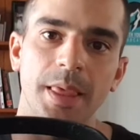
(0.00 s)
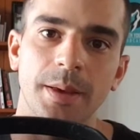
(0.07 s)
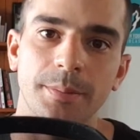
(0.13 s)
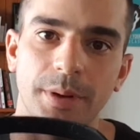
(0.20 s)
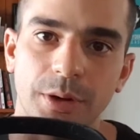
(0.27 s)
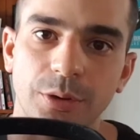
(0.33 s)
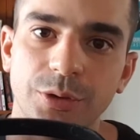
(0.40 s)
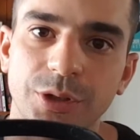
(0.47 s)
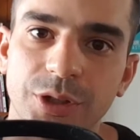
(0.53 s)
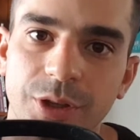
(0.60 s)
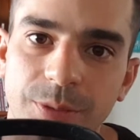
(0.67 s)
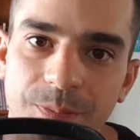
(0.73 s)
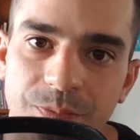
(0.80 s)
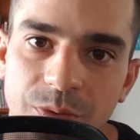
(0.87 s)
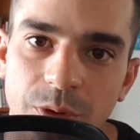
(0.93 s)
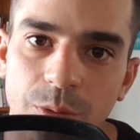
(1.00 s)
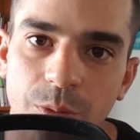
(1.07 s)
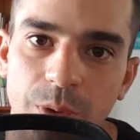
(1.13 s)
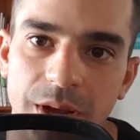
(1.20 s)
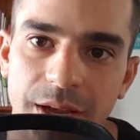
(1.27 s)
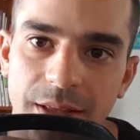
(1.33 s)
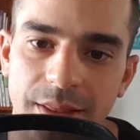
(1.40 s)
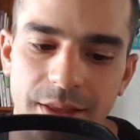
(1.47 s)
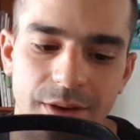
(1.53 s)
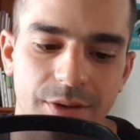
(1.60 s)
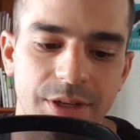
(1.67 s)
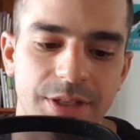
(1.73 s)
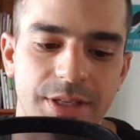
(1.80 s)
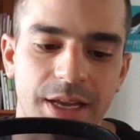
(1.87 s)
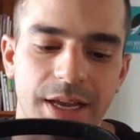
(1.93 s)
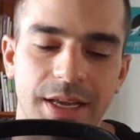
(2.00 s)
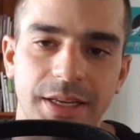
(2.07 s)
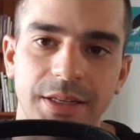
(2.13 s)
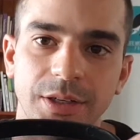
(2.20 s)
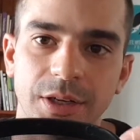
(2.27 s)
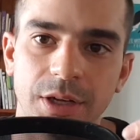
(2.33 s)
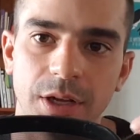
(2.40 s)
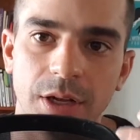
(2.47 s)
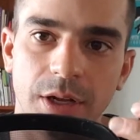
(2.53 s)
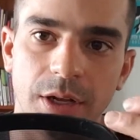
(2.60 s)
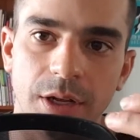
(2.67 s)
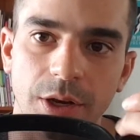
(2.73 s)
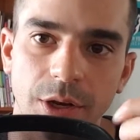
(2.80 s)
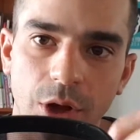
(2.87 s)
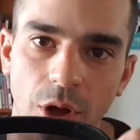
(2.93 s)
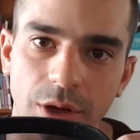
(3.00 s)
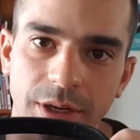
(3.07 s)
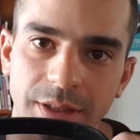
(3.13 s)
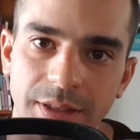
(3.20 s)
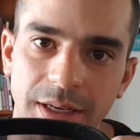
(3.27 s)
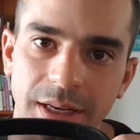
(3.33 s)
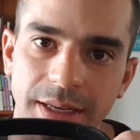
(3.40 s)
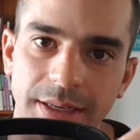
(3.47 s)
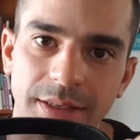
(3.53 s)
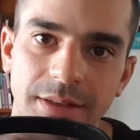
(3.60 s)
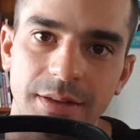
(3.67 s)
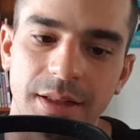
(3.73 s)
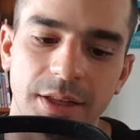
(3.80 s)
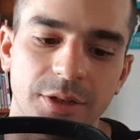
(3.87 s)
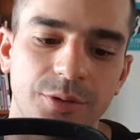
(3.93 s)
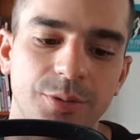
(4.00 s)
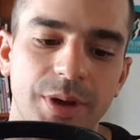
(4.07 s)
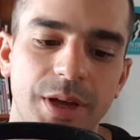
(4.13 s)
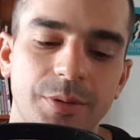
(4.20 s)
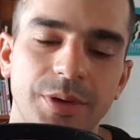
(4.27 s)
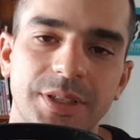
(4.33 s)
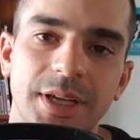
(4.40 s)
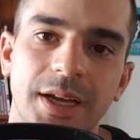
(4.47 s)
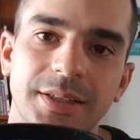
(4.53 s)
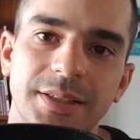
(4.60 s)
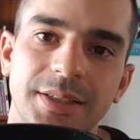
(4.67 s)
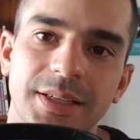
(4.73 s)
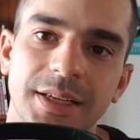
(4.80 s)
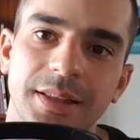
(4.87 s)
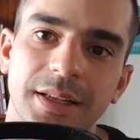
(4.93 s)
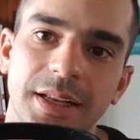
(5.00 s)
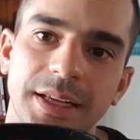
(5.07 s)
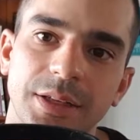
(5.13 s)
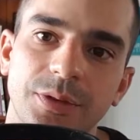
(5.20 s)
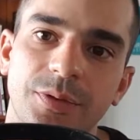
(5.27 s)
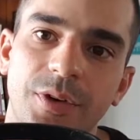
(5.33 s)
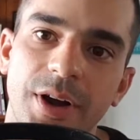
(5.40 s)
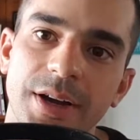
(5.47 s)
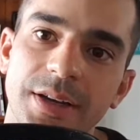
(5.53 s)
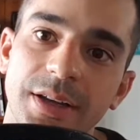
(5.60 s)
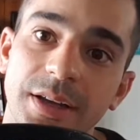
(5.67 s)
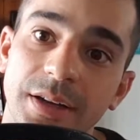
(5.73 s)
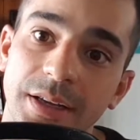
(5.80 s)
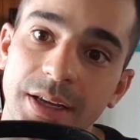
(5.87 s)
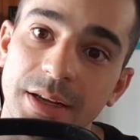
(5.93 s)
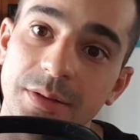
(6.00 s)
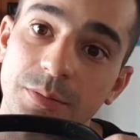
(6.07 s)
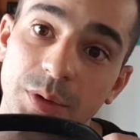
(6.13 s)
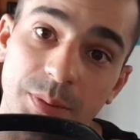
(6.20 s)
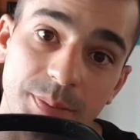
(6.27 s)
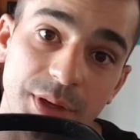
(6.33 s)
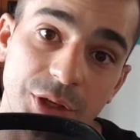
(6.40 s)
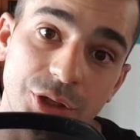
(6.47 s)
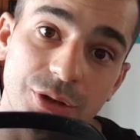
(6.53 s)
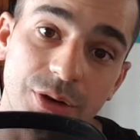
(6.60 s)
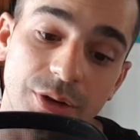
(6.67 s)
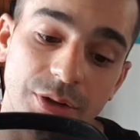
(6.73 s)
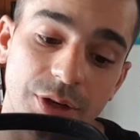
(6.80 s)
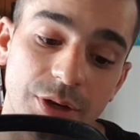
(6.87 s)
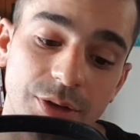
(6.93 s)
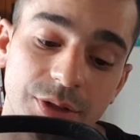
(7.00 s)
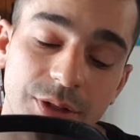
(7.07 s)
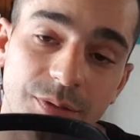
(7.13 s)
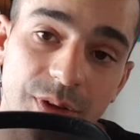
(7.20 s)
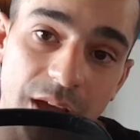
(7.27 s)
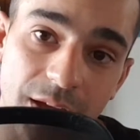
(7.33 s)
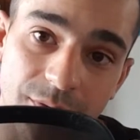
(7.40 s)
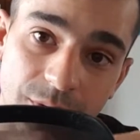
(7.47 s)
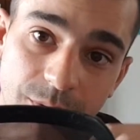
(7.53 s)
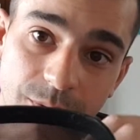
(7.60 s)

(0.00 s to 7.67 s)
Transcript: But also where there is a knot in the lead, that's where we start to see the leads fraying. And again, with big strong dogs, if you have